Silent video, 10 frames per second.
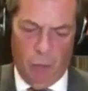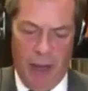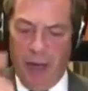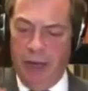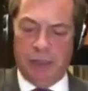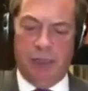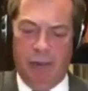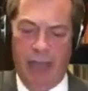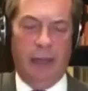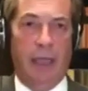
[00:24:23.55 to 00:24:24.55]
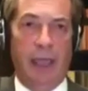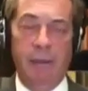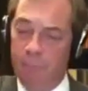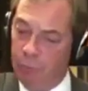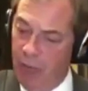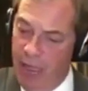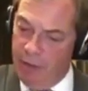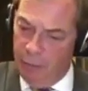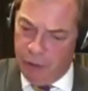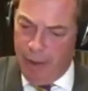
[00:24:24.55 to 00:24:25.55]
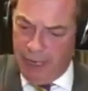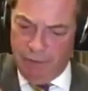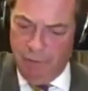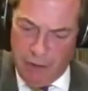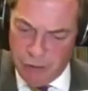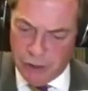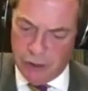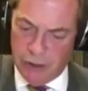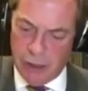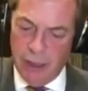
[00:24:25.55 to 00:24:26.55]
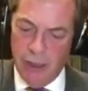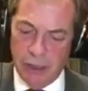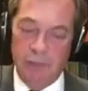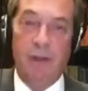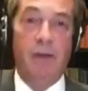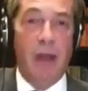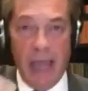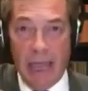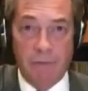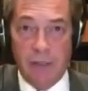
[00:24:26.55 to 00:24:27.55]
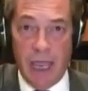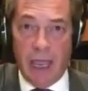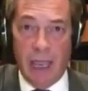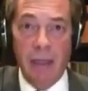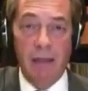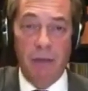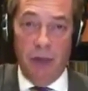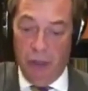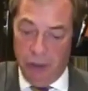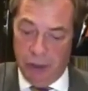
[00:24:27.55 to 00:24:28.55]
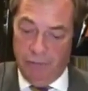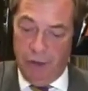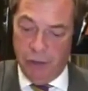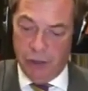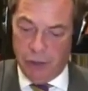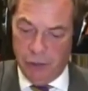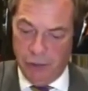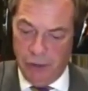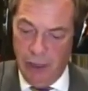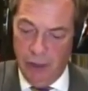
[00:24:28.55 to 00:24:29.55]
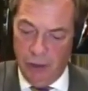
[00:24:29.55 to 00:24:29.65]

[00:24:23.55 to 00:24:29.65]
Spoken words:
And when asked directly if it was better for voters to vote AfD than not to vote at all,